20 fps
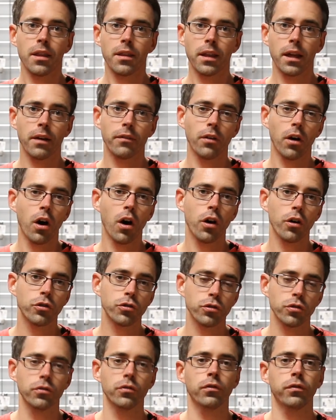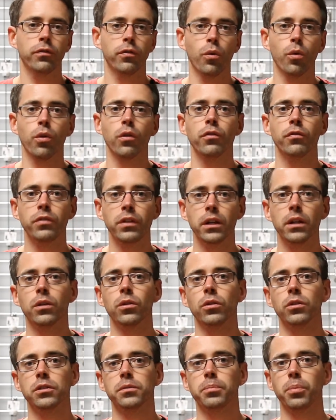they have 104
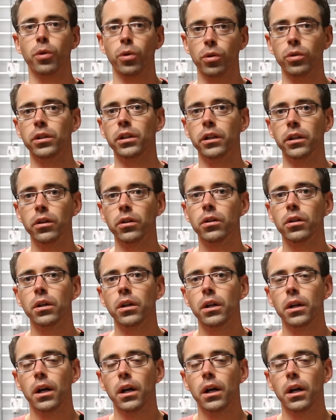vehicles per year.